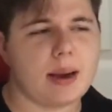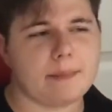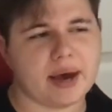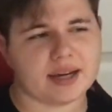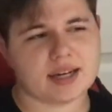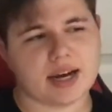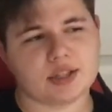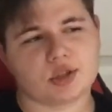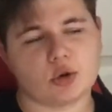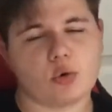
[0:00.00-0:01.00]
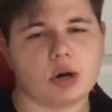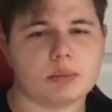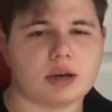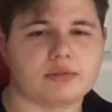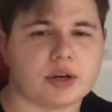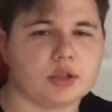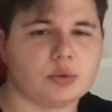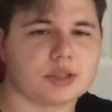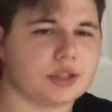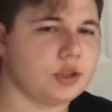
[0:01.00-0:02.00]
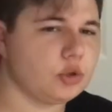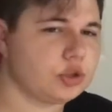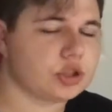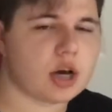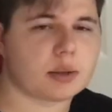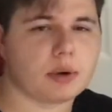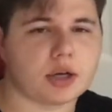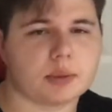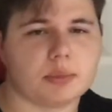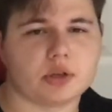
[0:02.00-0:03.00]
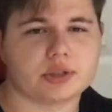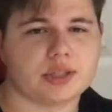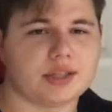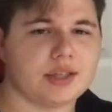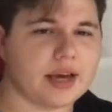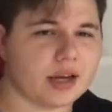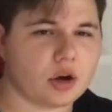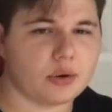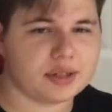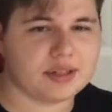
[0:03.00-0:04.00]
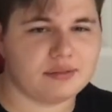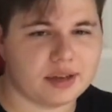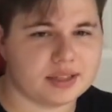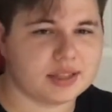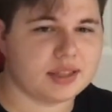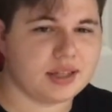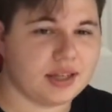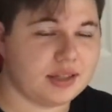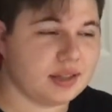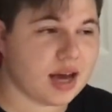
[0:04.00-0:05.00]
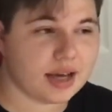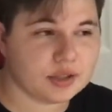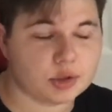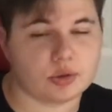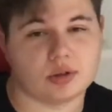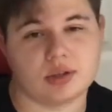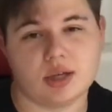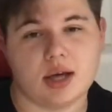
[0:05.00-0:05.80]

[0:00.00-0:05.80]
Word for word: Back in high school, one of my friends was a huge stock market person and he had already invested it in high school.